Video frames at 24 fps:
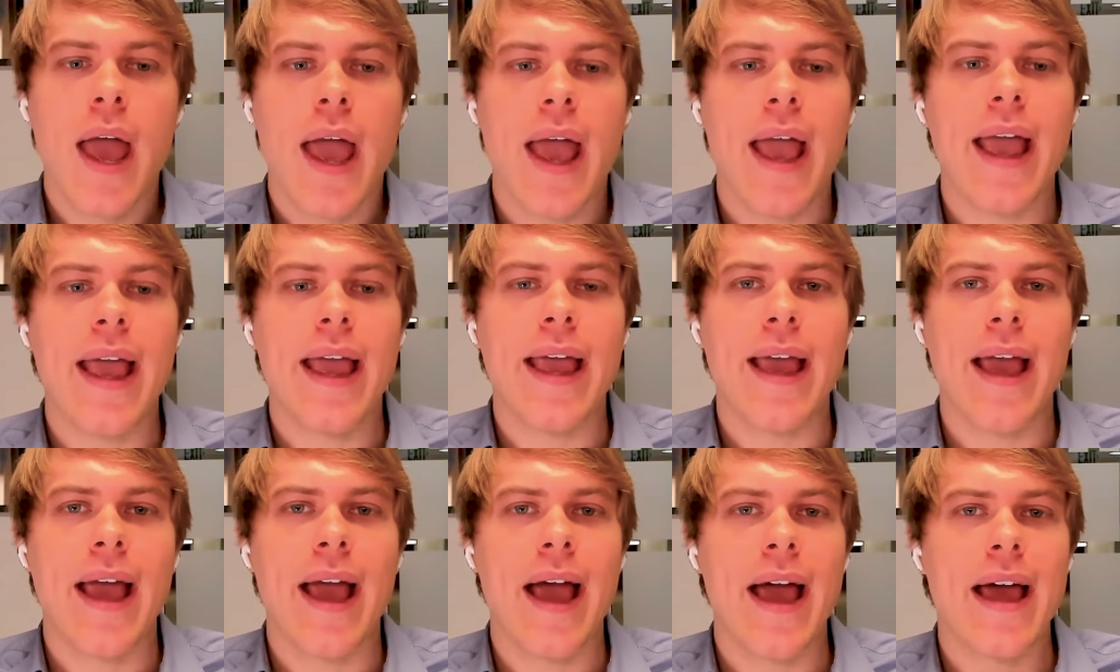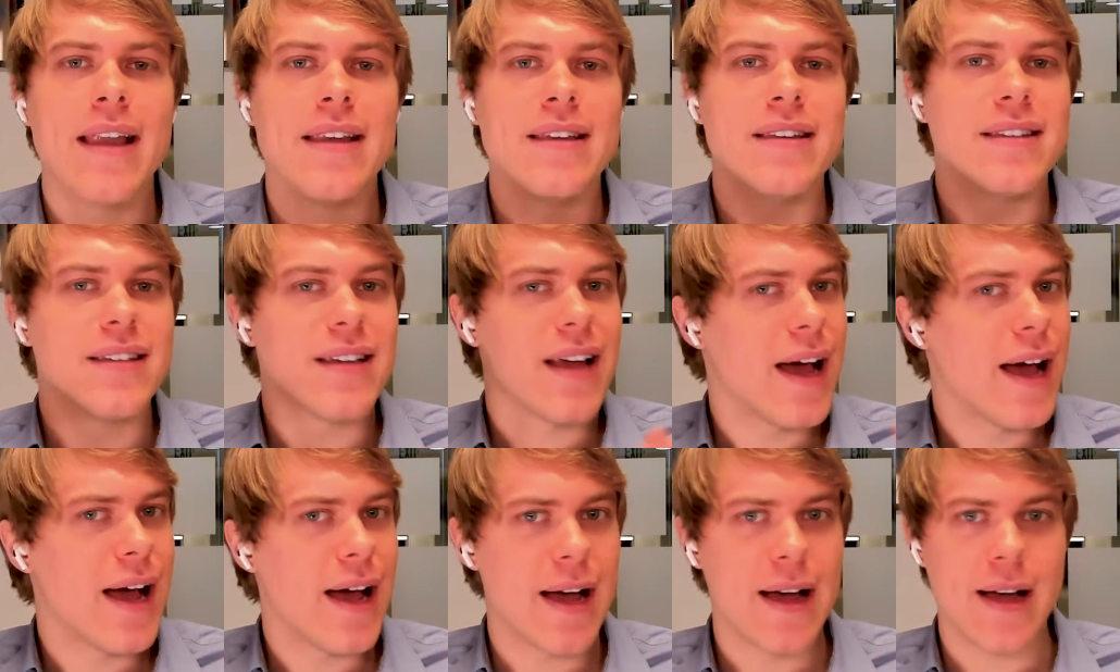And
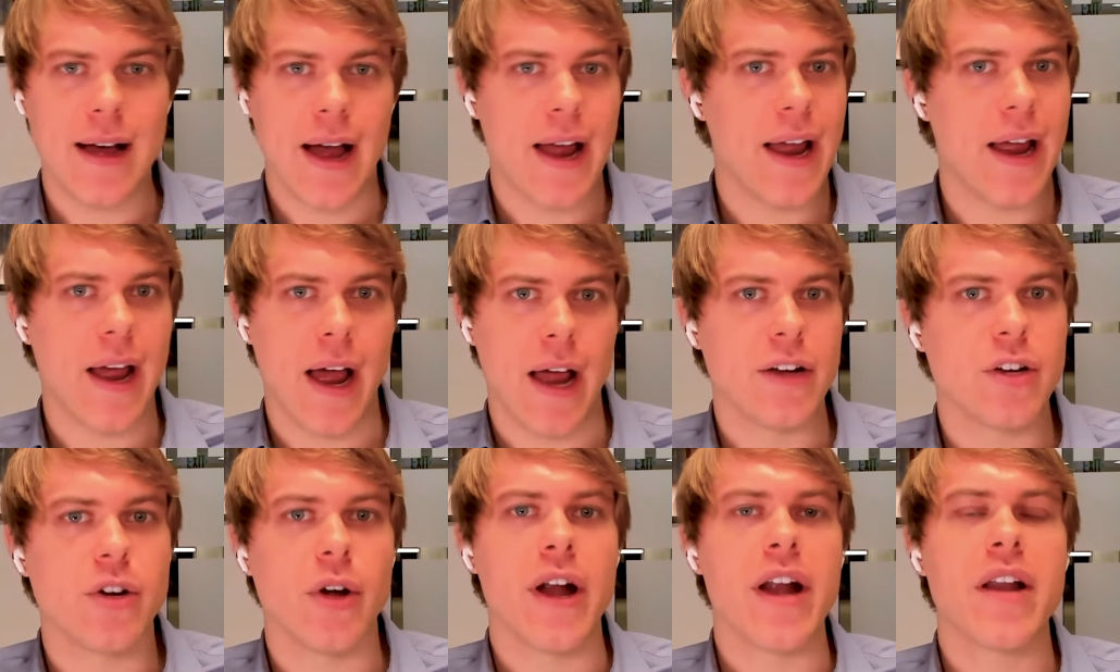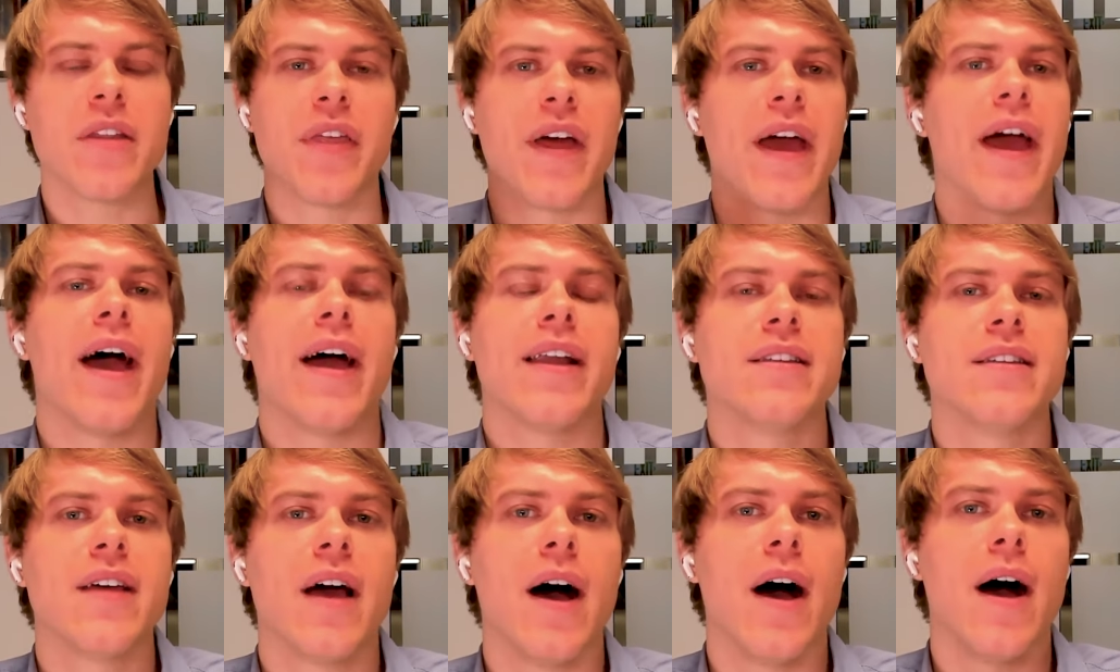uh, I, I, grant that.
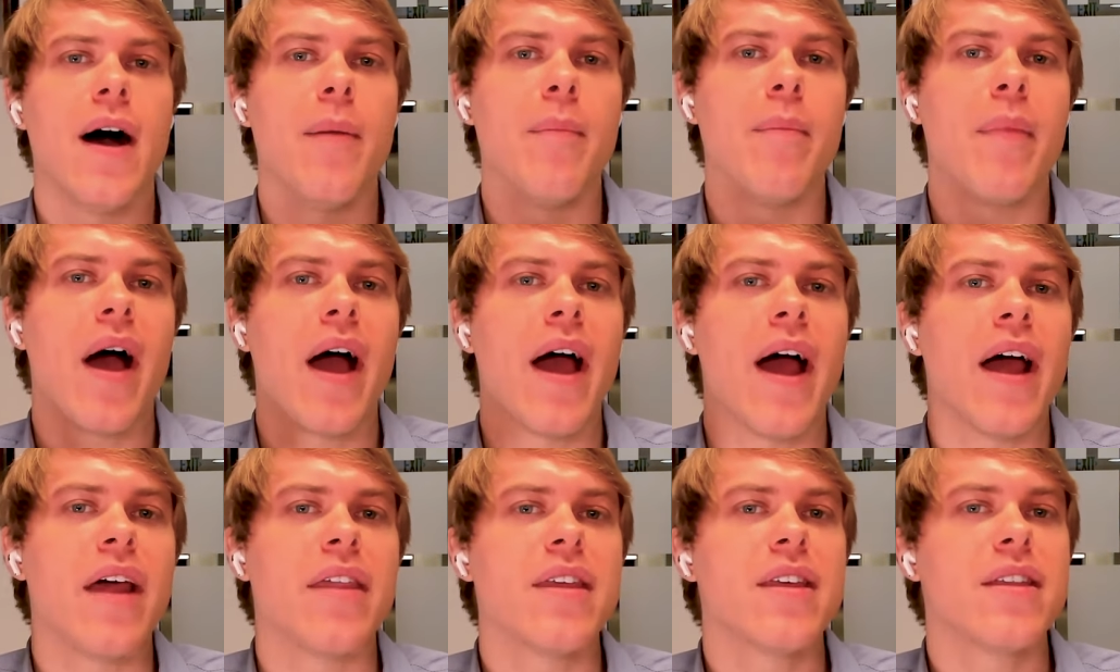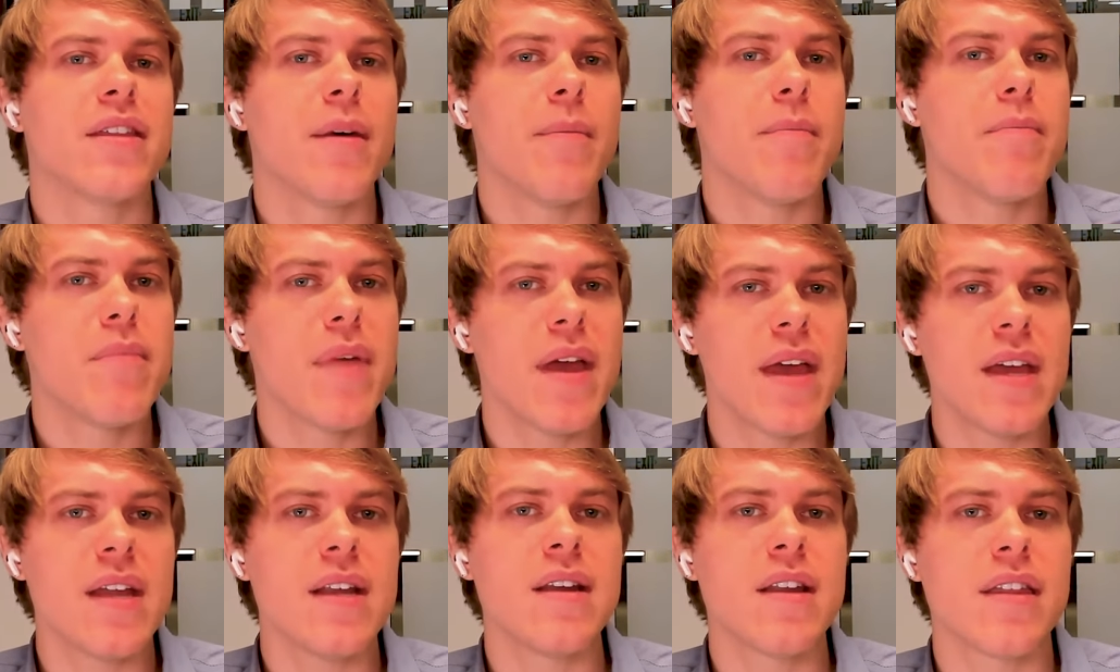Um, I, I, think the
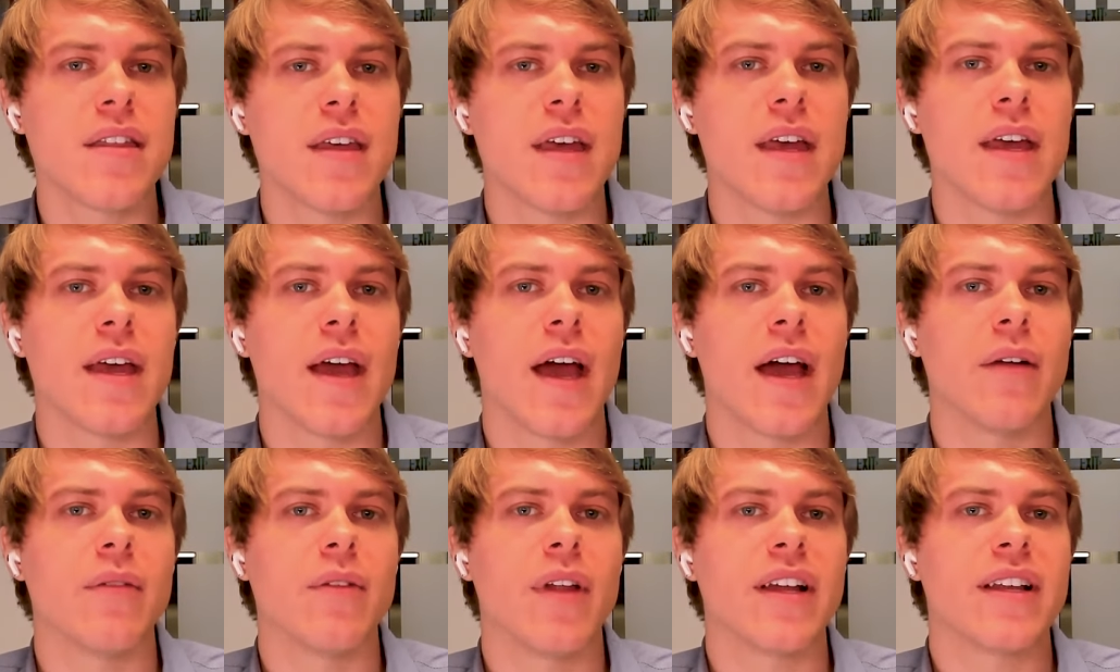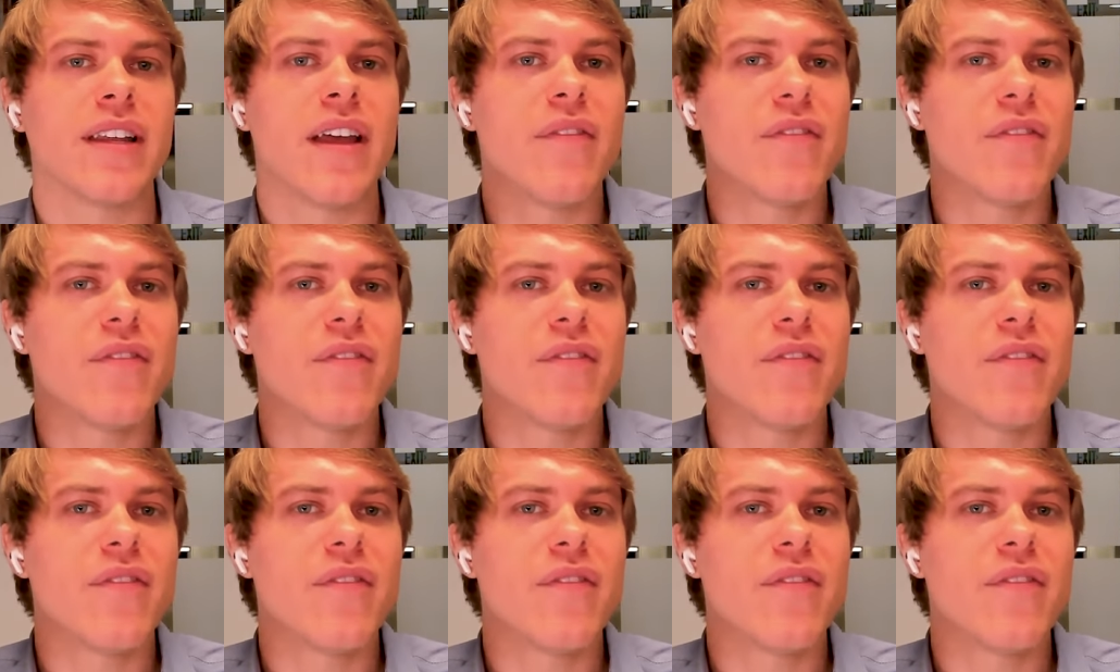main thing I'd like to